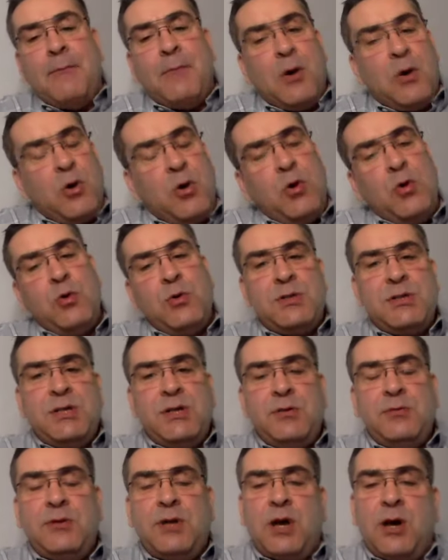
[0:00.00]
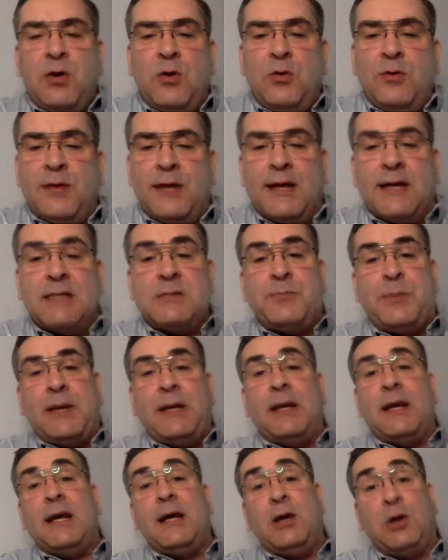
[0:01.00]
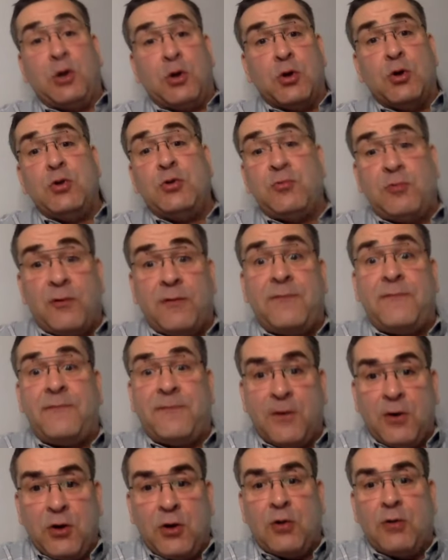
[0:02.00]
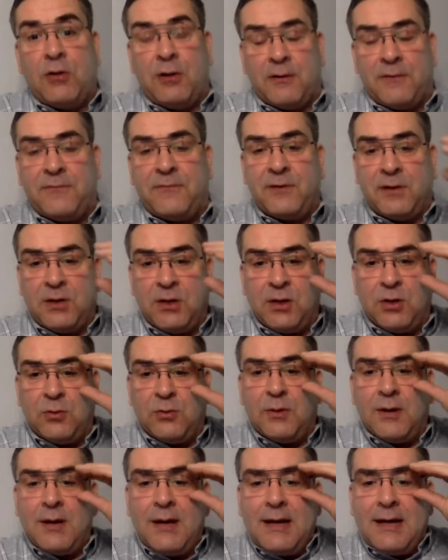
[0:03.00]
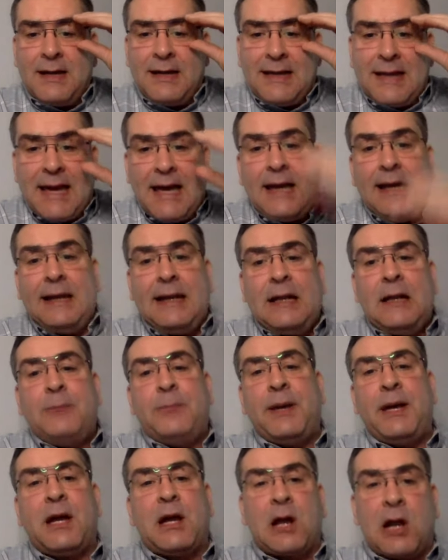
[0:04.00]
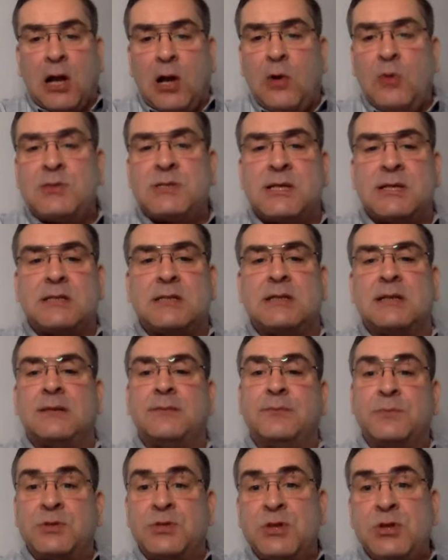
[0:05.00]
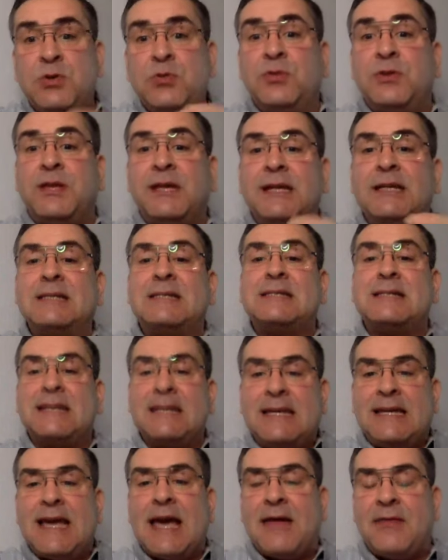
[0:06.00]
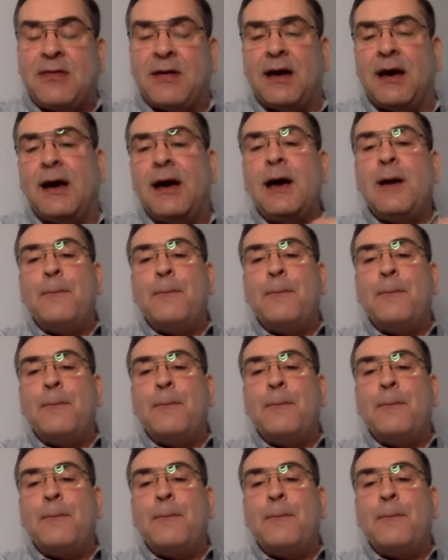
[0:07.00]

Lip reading: Who do you know that has been a good referrer for you? Get a little bit closer to them. Do things together.